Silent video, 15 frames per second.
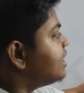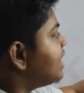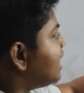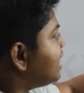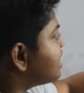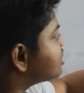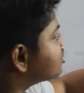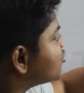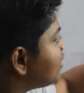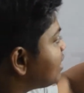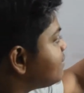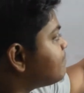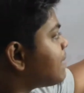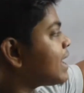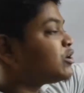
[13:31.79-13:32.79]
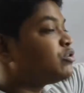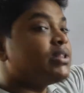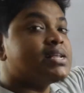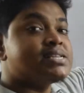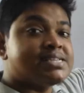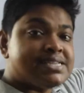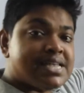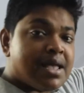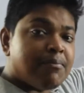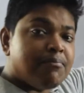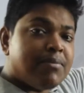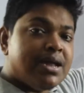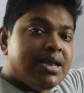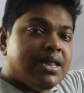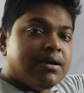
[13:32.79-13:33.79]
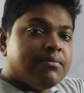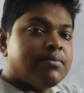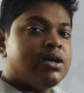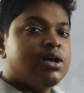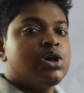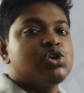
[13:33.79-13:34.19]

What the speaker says: it is going back to the same medium.